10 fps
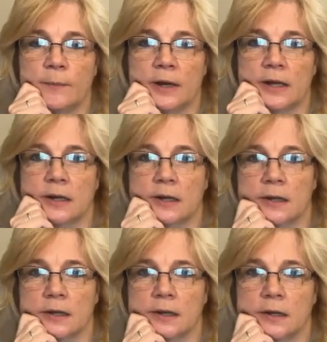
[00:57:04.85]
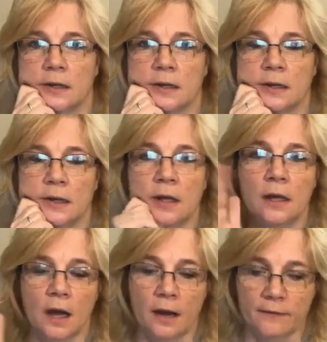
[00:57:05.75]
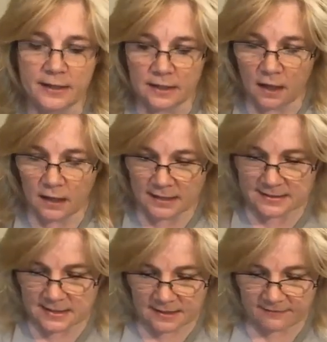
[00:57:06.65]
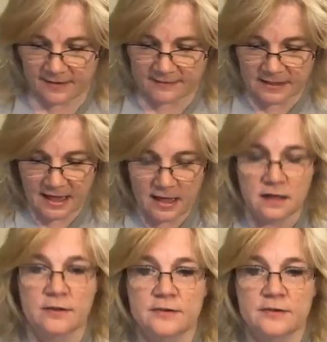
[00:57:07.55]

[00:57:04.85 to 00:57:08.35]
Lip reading: But, all right, y'all, I'll see you at 5 o'clock.